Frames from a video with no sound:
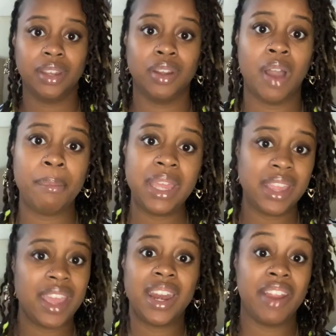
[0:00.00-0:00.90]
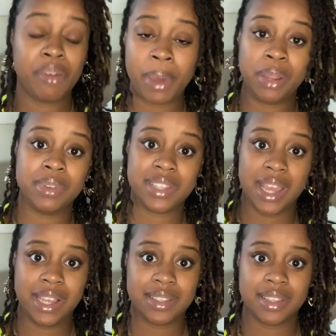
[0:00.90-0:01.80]
I mean, and then everybody was
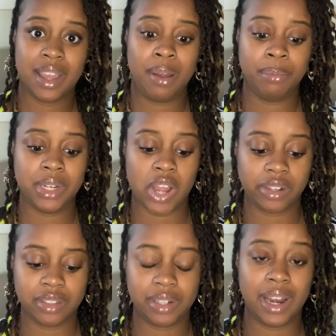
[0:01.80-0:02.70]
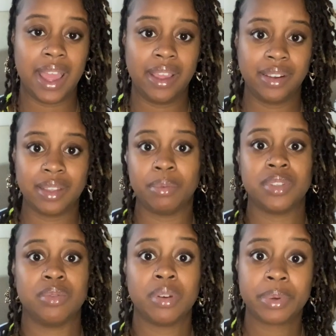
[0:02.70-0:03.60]
nice. The doctor that was
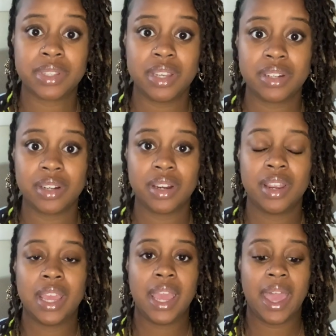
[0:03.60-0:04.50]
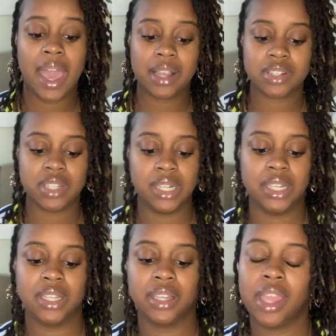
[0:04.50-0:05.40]
doing the procedure actually
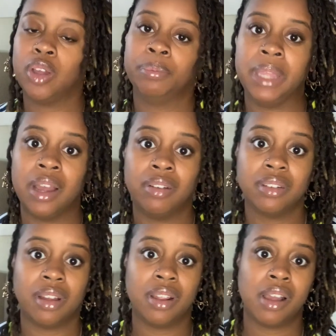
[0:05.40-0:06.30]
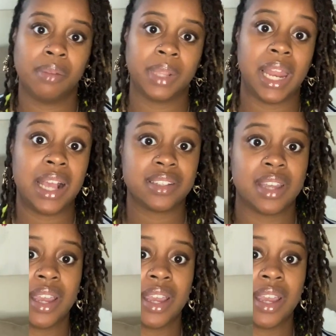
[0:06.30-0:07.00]
helped me out the last time.